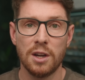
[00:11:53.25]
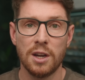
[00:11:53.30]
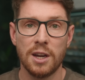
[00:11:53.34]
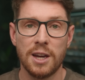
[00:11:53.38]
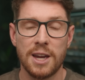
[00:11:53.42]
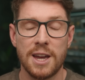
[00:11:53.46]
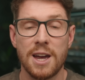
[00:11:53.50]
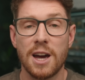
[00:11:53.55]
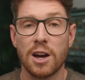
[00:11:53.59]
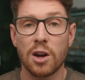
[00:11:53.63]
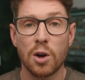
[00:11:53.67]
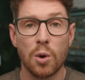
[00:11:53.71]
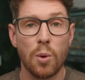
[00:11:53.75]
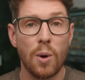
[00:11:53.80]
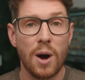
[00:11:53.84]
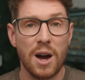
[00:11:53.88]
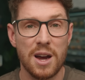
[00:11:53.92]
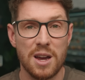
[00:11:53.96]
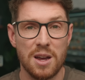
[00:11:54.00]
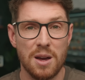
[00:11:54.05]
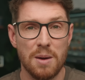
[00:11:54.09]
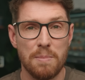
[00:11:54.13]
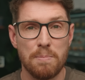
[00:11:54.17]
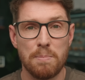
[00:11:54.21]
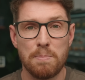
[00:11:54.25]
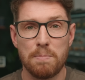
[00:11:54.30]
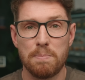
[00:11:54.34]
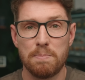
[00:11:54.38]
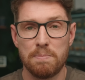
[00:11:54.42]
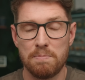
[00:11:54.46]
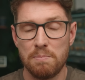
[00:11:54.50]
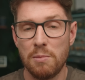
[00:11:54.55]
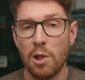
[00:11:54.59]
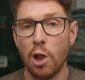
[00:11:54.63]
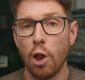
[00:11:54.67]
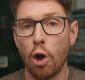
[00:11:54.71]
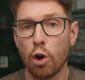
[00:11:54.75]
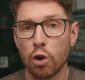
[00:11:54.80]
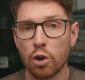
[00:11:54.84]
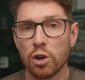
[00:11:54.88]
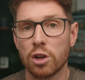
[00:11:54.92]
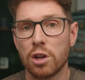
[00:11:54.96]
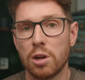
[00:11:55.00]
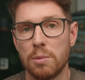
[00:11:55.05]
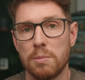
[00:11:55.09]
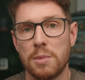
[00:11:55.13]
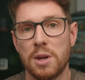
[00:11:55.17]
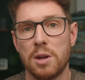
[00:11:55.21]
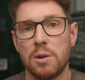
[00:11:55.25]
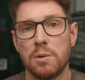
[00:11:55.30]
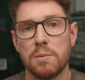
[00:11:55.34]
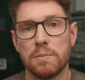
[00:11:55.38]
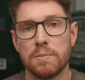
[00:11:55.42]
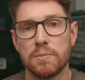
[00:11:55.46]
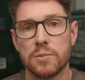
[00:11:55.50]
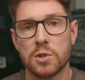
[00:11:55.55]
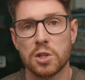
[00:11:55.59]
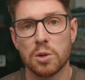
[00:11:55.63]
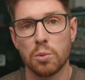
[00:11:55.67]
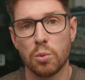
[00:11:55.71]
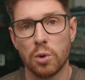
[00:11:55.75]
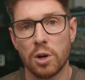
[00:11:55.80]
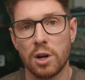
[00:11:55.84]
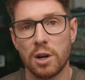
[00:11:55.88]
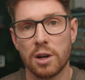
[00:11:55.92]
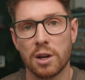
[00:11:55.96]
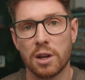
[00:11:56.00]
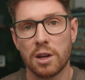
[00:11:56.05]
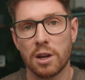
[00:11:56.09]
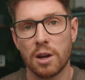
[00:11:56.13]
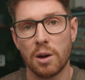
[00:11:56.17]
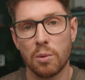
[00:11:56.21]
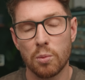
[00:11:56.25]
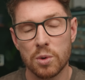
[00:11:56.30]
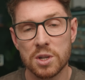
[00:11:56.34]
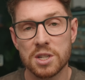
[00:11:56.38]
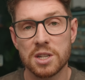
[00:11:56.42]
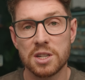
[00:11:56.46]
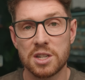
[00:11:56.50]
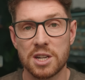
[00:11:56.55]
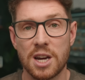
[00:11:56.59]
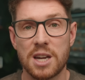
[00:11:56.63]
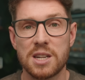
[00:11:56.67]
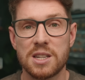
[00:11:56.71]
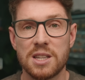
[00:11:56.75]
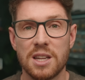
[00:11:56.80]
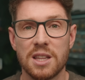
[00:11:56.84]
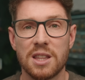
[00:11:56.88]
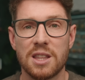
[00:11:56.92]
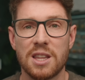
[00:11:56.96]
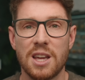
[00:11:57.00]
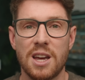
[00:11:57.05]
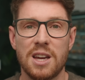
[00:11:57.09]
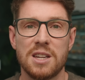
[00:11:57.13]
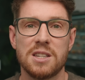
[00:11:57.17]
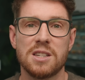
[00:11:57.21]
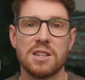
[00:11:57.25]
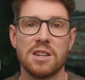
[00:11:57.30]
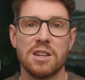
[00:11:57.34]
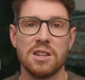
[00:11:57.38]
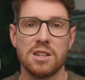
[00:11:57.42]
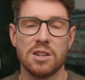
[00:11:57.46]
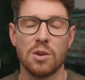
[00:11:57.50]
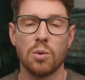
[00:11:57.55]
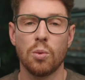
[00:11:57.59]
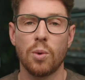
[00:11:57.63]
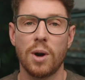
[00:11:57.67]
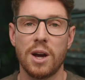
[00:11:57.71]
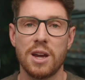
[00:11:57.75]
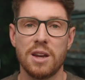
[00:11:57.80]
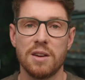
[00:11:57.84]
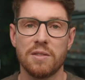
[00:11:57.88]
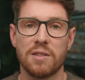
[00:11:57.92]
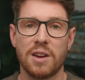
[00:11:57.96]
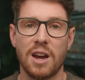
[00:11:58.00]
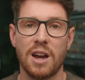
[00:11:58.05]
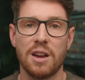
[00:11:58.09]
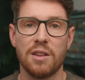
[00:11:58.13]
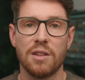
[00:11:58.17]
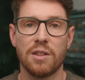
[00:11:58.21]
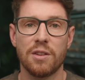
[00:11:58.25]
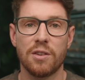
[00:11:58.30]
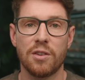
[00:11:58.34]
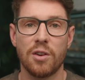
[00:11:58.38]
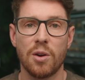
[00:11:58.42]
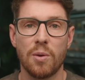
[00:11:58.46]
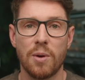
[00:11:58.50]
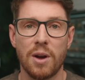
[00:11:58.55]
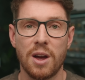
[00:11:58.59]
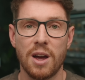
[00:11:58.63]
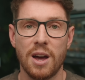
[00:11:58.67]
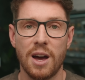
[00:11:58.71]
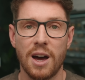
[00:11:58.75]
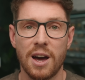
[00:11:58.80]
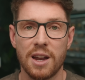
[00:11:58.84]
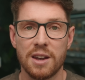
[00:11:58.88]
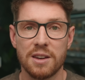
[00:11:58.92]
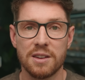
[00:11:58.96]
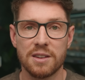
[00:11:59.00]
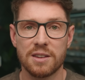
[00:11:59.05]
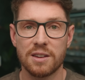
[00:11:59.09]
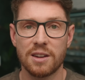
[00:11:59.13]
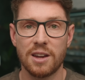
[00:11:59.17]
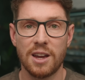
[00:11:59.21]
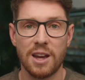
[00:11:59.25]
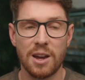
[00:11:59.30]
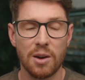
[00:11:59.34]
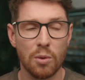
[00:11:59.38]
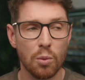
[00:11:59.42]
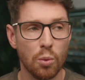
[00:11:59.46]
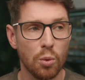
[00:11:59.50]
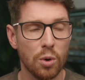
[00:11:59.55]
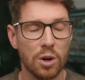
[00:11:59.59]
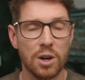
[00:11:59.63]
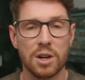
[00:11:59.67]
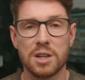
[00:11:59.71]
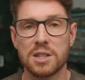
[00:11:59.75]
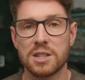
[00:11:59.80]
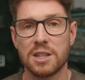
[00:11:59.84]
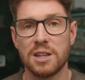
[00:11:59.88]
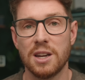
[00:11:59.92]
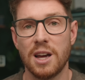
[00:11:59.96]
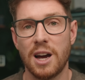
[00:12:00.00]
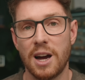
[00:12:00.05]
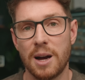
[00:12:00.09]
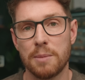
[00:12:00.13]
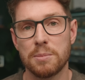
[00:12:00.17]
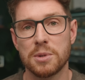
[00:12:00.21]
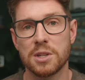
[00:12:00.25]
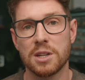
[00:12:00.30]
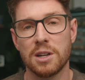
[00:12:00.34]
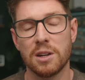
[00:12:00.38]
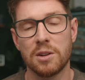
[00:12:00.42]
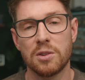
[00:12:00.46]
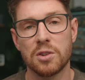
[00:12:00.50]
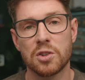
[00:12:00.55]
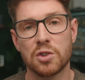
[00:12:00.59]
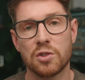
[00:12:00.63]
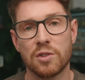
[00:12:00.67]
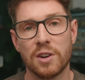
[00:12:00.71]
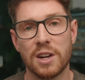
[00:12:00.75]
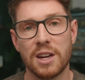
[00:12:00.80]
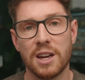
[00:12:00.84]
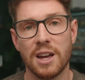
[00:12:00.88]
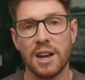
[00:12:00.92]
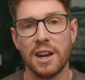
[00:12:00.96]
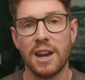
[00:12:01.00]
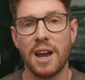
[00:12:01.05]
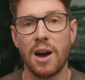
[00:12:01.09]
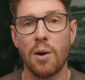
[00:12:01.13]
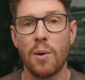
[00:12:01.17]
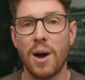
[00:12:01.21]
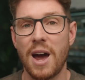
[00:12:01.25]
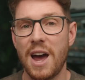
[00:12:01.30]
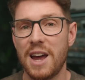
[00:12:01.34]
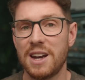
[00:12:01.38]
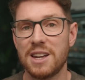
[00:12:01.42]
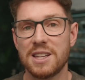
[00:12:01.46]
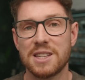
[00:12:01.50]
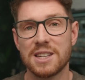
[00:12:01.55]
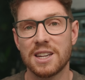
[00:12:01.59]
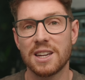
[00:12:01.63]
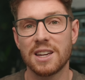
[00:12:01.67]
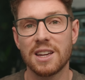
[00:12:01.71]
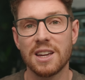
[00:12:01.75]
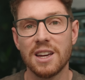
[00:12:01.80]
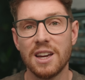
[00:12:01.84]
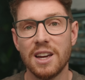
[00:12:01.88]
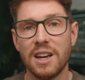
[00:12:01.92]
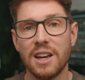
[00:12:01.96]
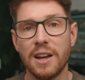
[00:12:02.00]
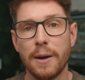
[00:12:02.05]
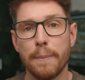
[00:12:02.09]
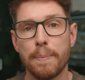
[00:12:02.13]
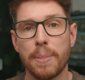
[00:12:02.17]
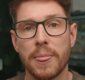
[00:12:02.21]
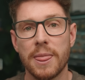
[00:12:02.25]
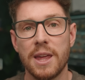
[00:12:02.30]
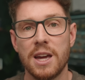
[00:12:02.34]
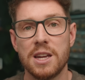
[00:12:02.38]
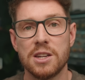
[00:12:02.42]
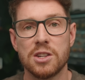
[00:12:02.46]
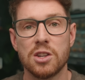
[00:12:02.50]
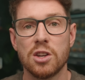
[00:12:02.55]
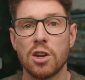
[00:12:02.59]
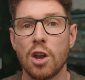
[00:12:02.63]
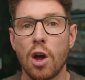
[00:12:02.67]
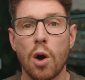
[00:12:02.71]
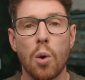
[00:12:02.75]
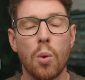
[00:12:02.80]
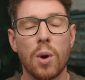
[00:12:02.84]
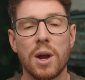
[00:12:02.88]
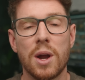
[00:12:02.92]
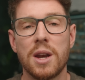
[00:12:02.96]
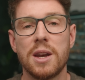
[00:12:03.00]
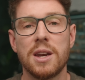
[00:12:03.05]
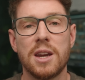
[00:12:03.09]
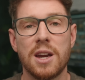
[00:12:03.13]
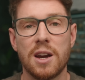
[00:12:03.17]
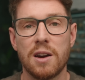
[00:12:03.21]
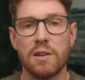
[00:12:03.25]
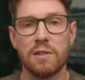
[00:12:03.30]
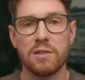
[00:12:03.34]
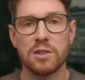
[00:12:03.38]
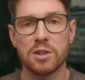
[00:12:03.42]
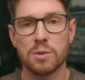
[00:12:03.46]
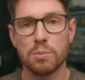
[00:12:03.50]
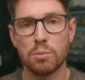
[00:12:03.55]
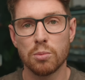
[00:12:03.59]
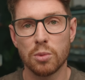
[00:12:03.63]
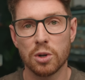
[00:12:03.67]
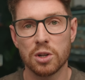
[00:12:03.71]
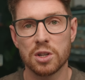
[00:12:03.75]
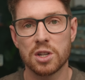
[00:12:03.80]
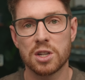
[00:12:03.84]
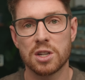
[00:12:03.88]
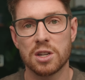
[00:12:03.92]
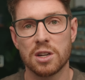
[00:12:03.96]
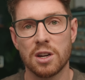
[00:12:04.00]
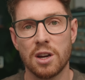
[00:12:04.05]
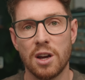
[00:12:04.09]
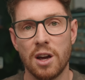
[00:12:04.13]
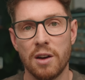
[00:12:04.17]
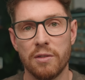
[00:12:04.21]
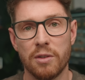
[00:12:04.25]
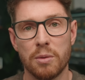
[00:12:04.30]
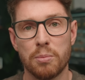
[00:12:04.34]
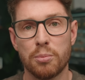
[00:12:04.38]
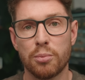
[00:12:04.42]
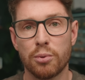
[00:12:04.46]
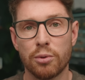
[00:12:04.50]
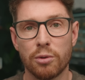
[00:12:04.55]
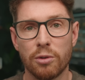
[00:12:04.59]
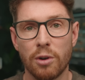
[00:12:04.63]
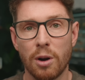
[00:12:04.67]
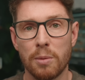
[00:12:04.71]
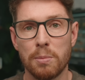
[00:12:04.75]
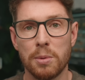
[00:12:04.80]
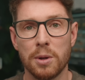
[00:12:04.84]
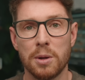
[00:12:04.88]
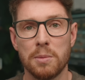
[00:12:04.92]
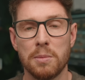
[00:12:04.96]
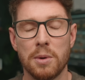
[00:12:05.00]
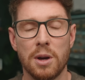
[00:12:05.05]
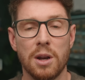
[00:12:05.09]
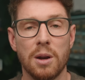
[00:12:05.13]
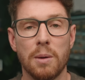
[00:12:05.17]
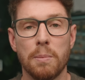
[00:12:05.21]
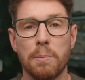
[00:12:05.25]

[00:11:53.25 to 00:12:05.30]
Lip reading: He had quite a long commute to work, and we suggested this as a way of getting through it, and it worked an absolute treat. And now editing is nowhere near as much of a problem and a